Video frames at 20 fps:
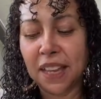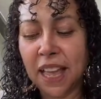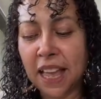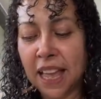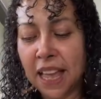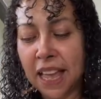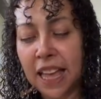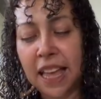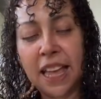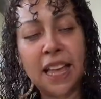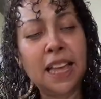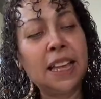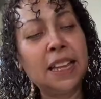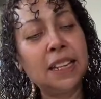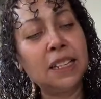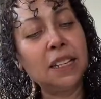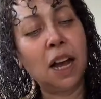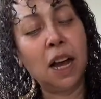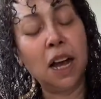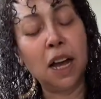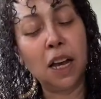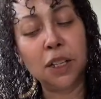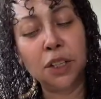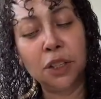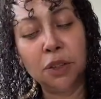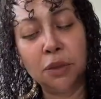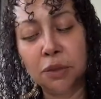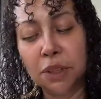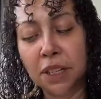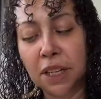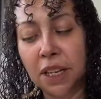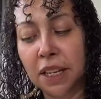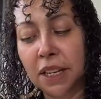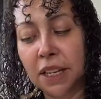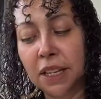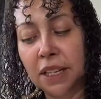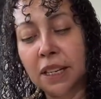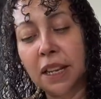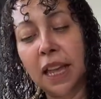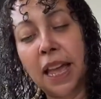And
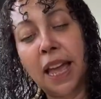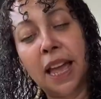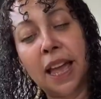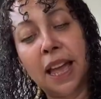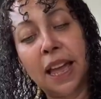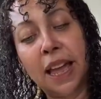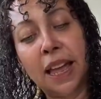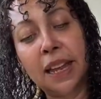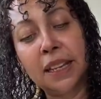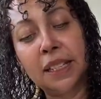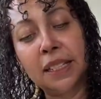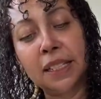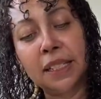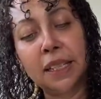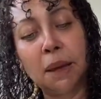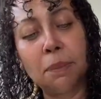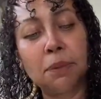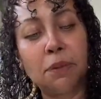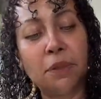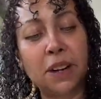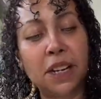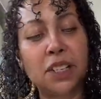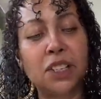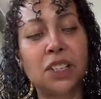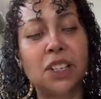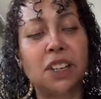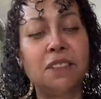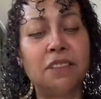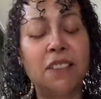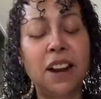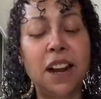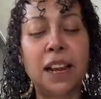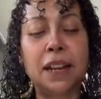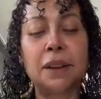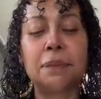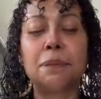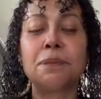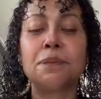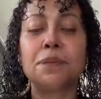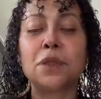union and separation,
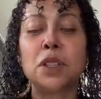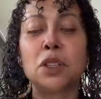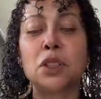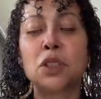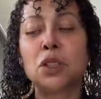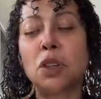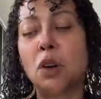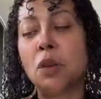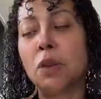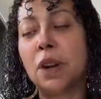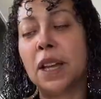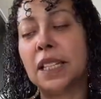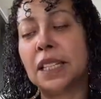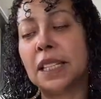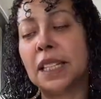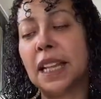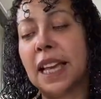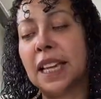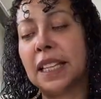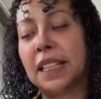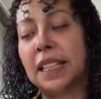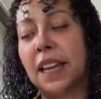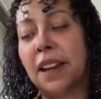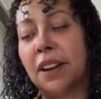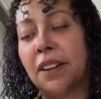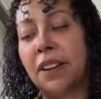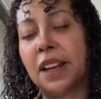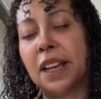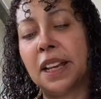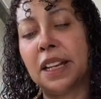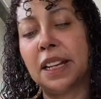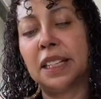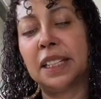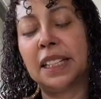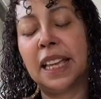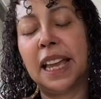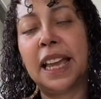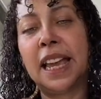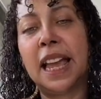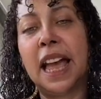right? So it's like
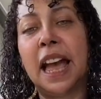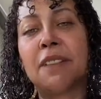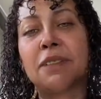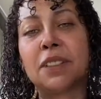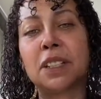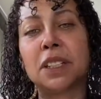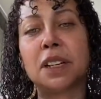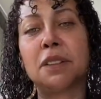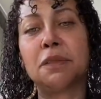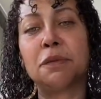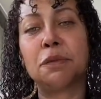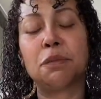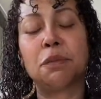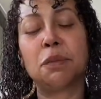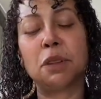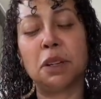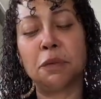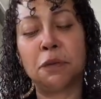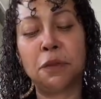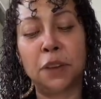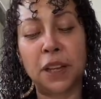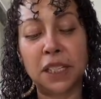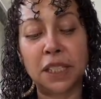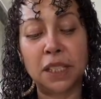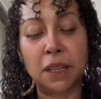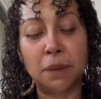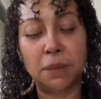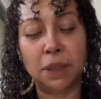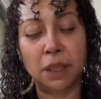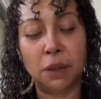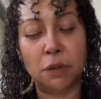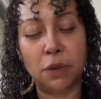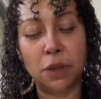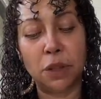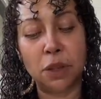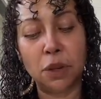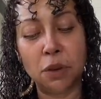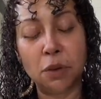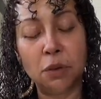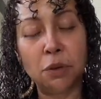they have to come fix something
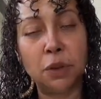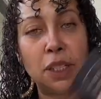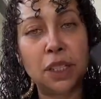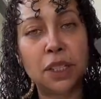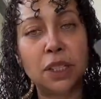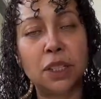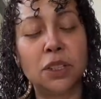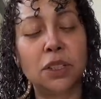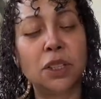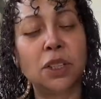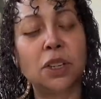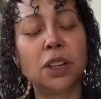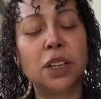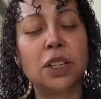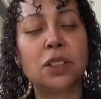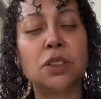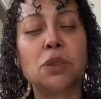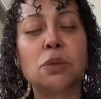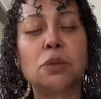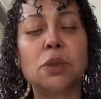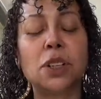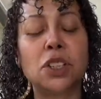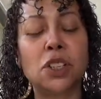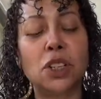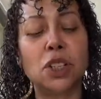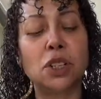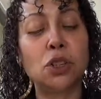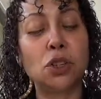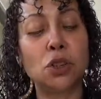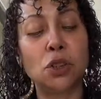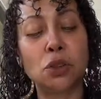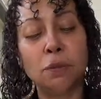with you. Listen to your intuition.